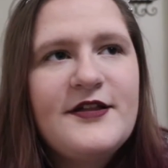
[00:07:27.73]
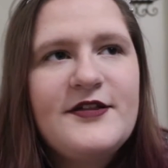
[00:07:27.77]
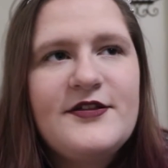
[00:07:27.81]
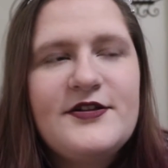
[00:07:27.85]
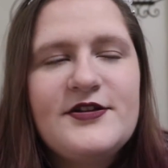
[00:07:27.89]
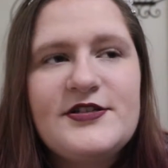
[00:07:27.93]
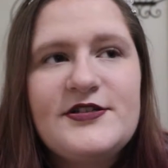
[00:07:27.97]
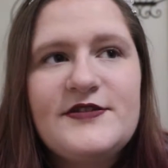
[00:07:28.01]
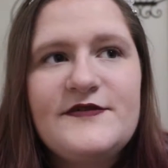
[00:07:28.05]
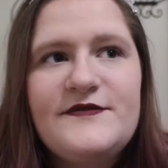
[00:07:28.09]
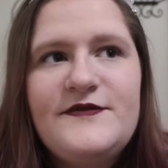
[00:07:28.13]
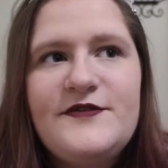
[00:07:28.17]

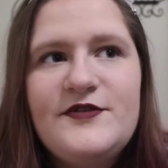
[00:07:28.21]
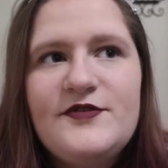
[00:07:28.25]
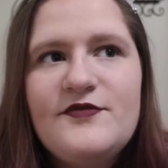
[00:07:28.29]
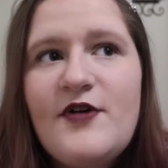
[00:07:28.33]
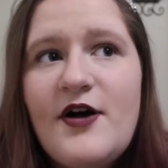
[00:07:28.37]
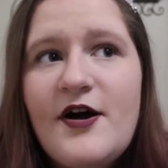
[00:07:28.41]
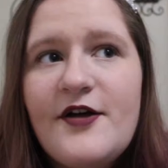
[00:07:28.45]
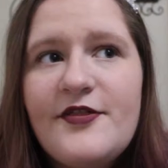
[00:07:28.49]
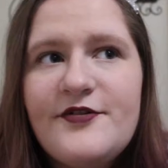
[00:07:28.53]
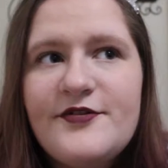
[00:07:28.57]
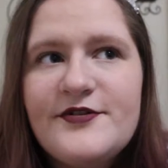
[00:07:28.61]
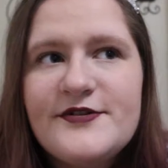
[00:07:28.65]
There's a few
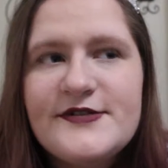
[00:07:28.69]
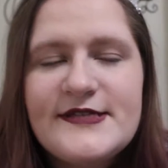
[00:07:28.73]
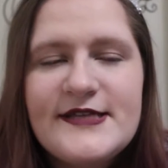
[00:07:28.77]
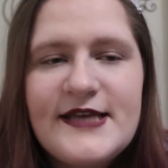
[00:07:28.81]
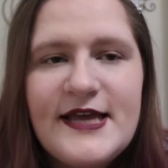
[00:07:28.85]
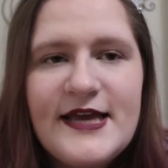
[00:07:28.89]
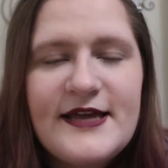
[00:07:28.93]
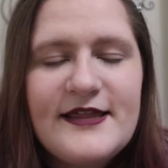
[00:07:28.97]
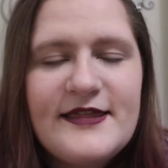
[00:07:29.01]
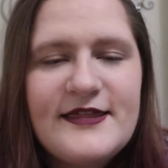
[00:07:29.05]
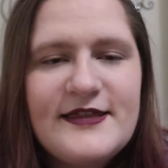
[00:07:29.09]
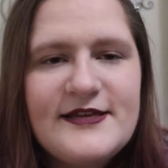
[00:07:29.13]
authors
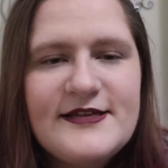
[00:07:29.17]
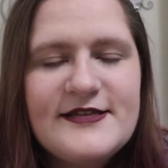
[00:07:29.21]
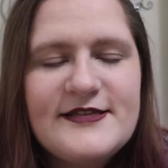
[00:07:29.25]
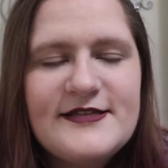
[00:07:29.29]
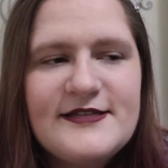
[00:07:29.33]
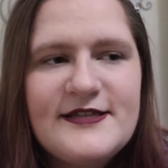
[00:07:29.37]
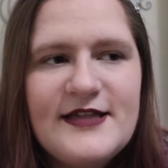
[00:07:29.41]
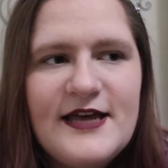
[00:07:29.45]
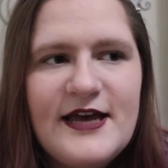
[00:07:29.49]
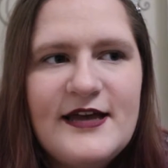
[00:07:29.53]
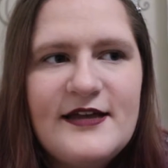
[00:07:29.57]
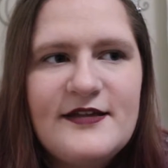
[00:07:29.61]
like
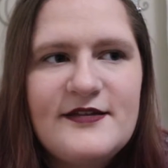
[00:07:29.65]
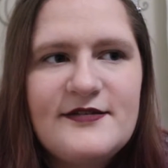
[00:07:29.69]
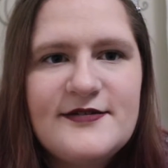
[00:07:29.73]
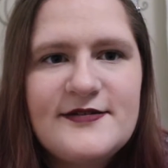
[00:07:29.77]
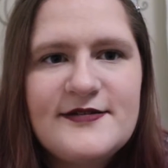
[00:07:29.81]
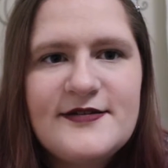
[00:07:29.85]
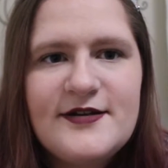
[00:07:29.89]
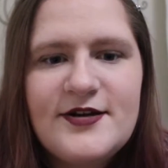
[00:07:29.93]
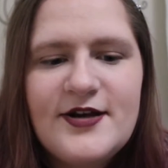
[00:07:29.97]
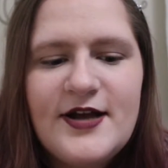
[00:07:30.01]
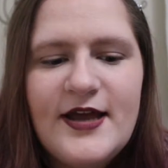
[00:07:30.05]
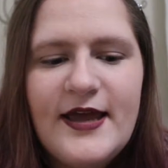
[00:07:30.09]
this
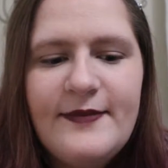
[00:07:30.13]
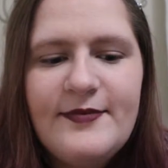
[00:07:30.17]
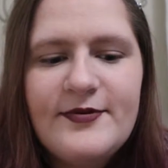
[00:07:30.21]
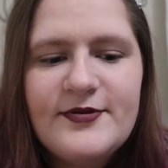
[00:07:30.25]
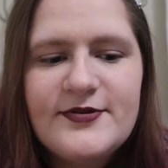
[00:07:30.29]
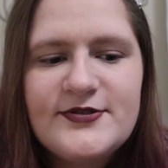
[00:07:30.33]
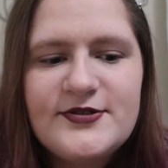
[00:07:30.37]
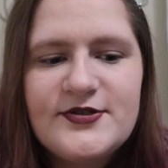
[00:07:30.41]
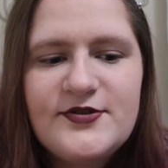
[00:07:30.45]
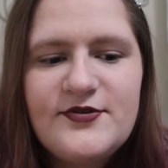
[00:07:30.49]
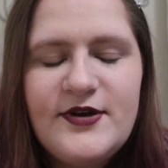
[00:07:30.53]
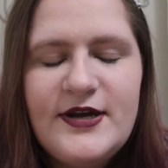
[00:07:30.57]
that are
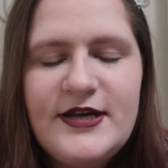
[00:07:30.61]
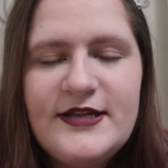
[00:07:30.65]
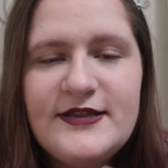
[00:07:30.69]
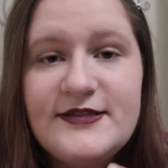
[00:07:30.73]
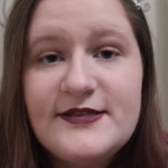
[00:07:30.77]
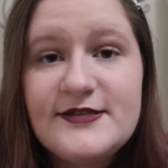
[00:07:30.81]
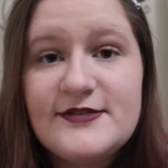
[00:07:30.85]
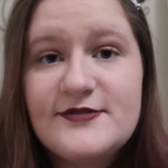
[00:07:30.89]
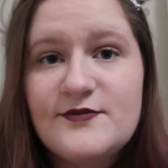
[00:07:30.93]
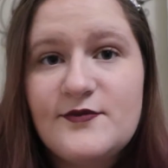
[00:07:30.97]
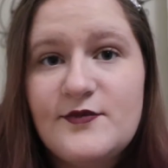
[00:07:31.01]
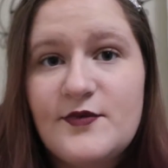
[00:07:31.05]
able to
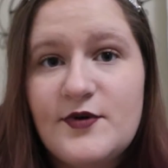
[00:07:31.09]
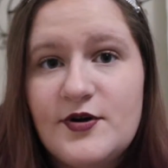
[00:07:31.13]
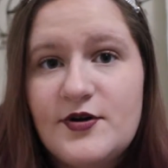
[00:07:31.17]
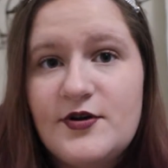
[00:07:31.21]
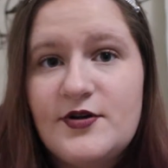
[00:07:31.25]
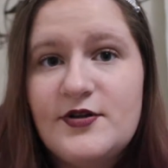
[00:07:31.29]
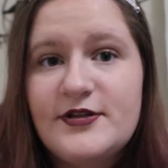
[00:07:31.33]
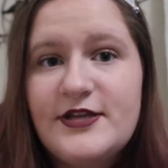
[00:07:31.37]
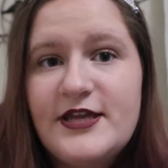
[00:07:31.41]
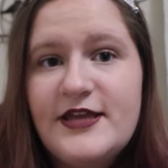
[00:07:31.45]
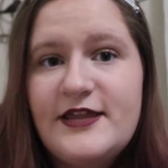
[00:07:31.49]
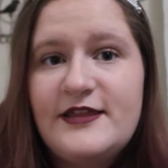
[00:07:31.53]
create this
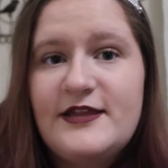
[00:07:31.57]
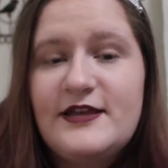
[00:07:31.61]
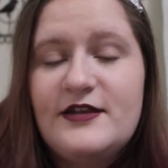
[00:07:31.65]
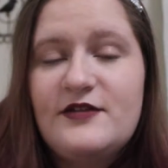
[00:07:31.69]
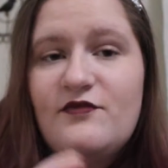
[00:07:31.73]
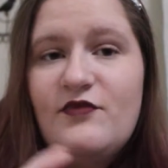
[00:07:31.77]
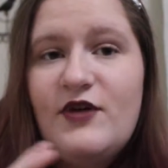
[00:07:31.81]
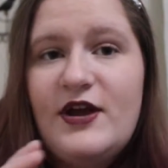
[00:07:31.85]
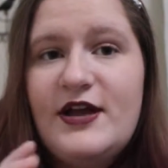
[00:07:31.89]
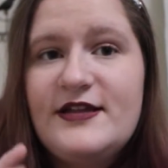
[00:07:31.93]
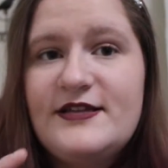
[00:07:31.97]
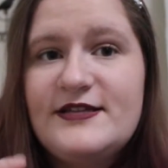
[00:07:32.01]
world and
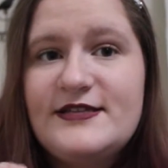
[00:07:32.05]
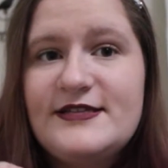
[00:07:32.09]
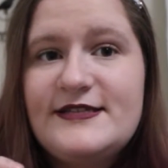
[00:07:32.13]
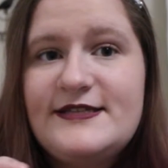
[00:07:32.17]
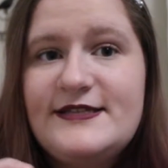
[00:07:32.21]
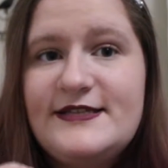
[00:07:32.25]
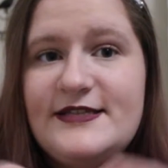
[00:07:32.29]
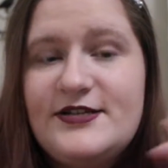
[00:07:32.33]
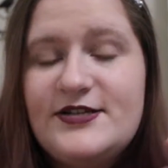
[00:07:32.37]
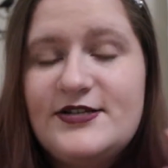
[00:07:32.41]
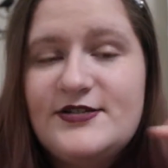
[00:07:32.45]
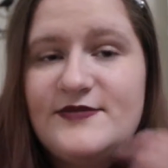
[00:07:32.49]
then write
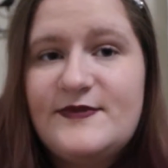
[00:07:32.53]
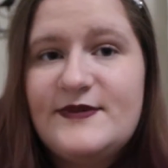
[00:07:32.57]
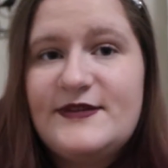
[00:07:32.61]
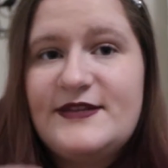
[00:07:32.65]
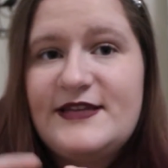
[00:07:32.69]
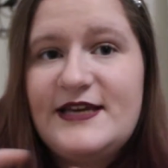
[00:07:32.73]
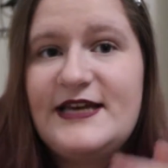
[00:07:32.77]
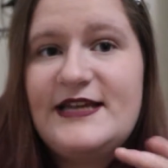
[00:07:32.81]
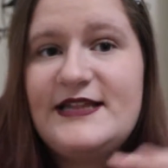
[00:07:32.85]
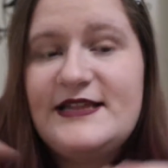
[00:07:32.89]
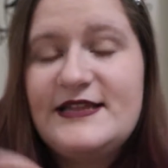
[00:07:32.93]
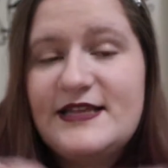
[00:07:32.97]
series
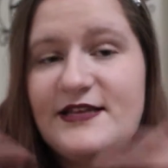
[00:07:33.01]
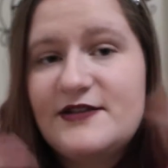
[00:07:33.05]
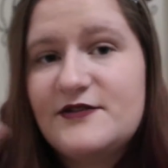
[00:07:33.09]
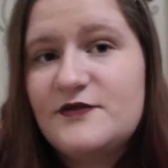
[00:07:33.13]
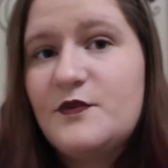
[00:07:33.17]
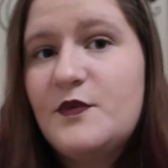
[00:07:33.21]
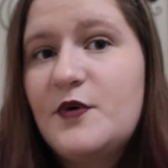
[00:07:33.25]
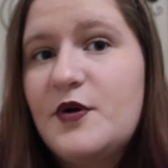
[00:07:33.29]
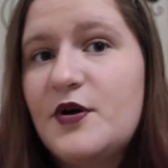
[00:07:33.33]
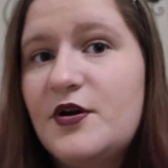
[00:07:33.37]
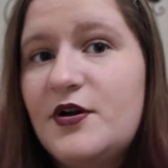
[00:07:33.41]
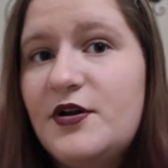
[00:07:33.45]
within
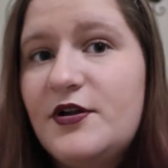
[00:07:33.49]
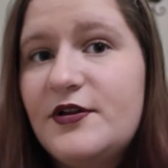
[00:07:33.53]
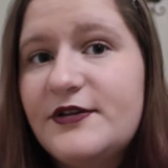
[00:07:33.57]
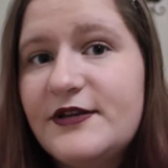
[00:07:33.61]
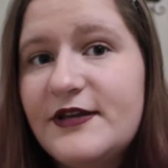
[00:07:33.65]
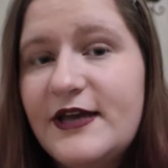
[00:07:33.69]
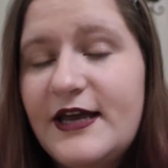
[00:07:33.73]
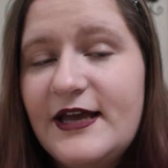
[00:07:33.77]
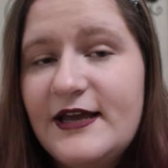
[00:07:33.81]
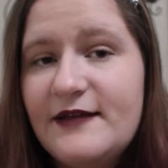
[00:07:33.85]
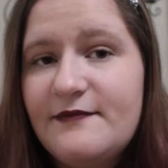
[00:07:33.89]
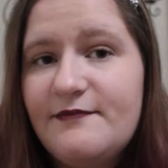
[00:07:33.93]
this
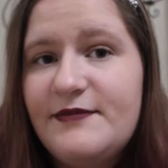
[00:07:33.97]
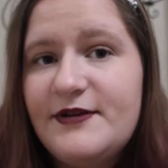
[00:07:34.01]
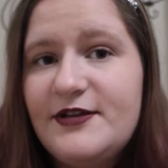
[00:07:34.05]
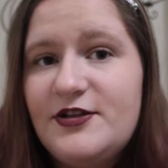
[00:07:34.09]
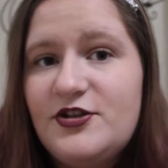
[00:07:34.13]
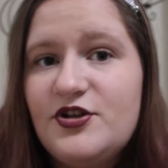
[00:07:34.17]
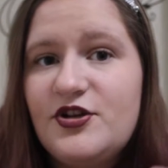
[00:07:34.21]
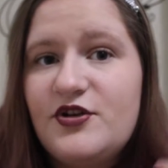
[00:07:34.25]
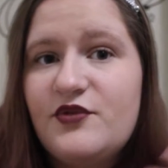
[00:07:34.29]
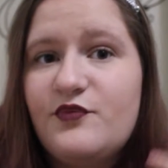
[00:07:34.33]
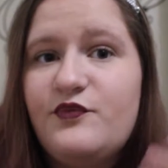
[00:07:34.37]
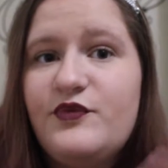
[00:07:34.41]
world, but
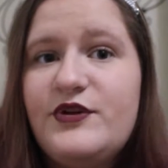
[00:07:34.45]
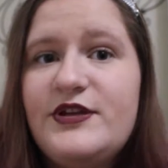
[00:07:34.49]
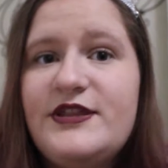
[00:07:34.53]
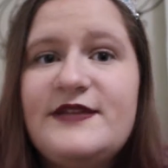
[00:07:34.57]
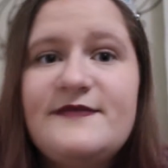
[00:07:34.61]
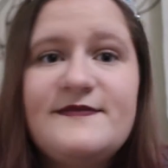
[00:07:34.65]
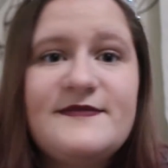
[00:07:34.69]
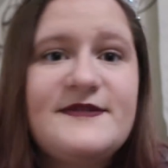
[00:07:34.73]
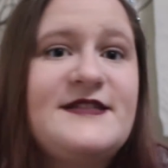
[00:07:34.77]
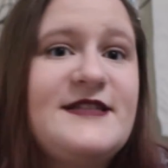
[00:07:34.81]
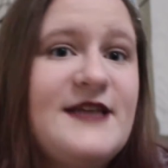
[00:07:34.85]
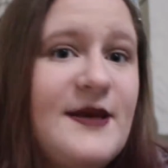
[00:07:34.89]
you can read
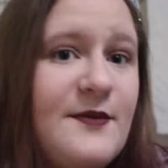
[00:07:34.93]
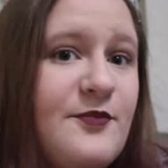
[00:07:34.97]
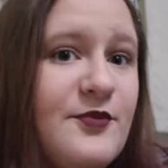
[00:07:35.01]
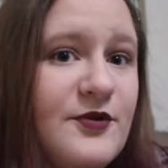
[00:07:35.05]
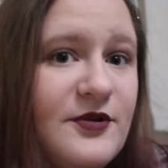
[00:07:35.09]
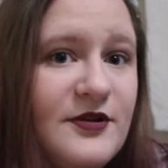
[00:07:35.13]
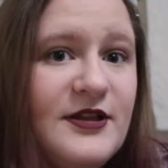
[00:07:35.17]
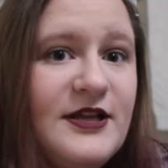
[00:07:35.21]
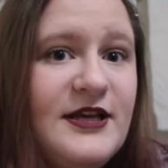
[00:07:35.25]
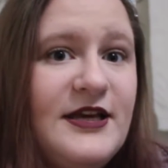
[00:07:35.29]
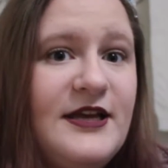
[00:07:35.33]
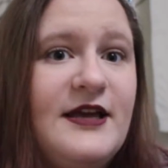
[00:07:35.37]
them
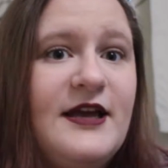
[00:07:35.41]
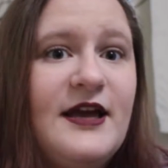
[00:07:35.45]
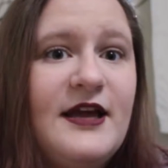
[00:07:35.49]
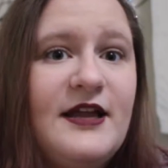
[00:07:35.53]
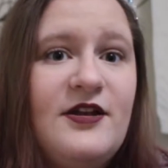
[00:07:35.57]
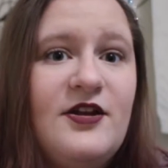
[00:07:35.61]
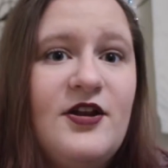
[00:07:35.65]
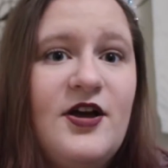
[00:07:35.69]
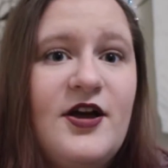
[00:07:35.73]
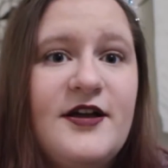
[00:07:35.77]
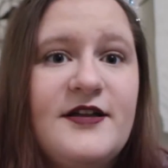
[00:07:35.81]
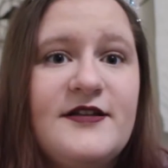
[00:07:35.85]
separately
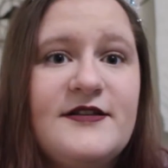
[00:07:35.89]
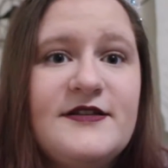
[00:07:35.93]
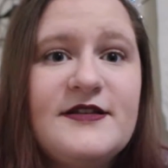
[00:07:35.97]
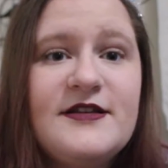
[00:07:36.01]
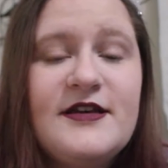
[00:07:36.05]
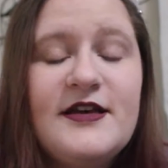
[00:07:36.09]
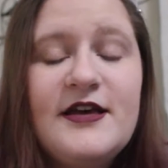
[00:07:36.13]
and not